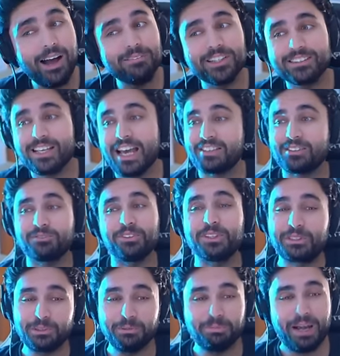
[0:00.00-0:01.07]
I'm just asking for
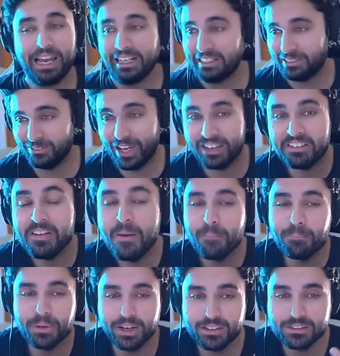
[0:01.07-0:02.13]
two pennies man
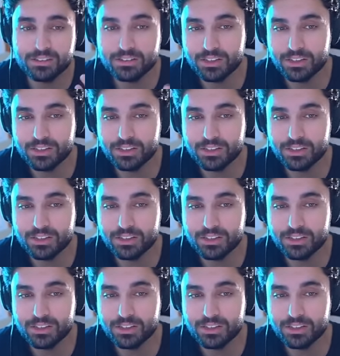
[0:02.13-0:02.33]
but